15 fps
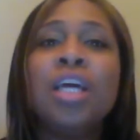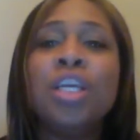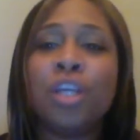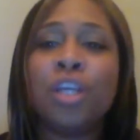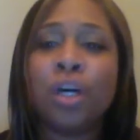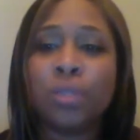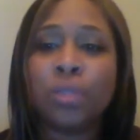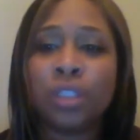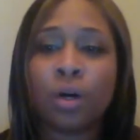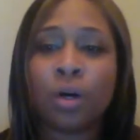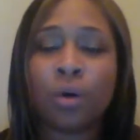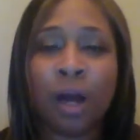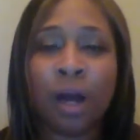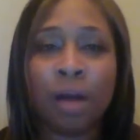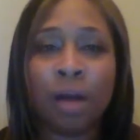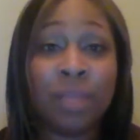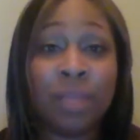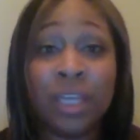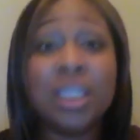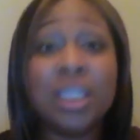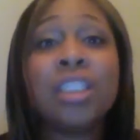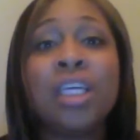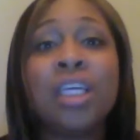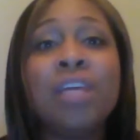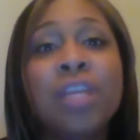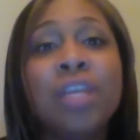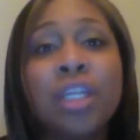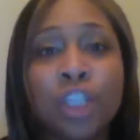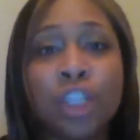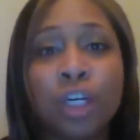So and just
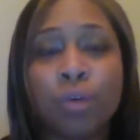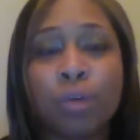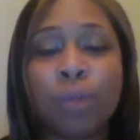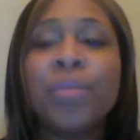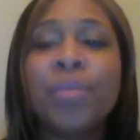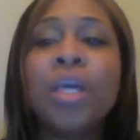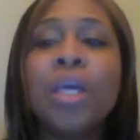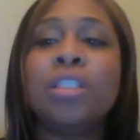even in general.